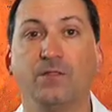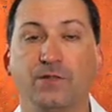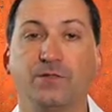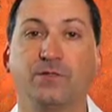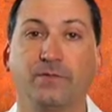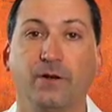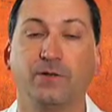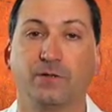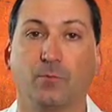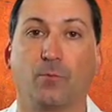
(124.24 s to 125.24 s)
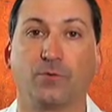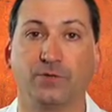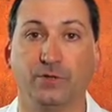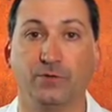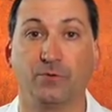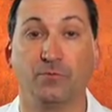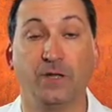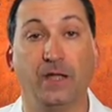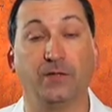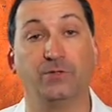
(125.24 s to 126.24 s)
This is a very simple procedure.
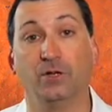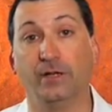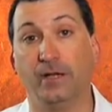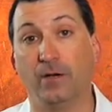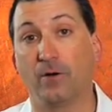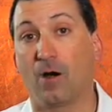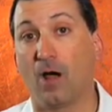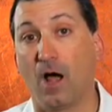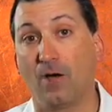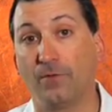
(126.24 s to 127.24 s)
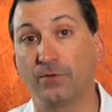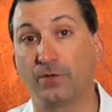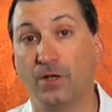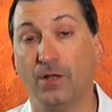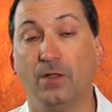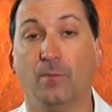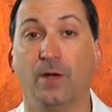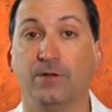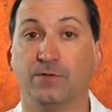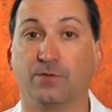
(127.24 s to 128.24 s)
It's done here in our office. The
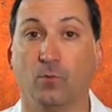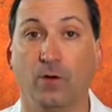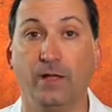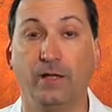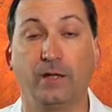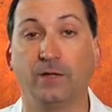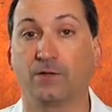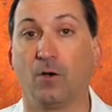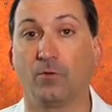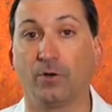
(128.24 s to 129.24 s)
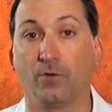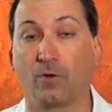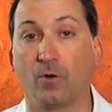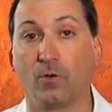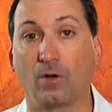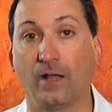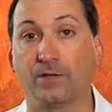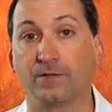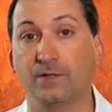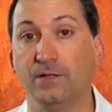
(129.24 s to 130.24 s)
patient's awake. It's all done under local
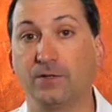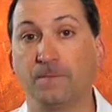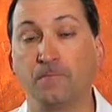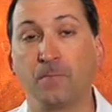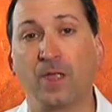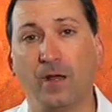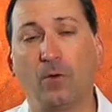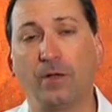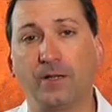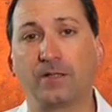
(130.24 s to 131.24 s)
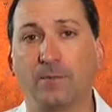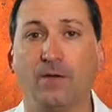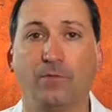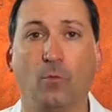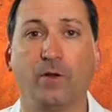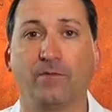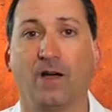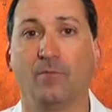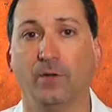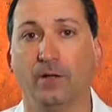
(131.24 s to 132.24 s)
anesthesia and only takes about
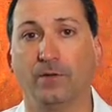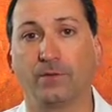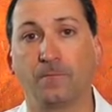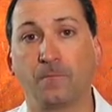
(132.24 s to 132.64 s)
45 minutes.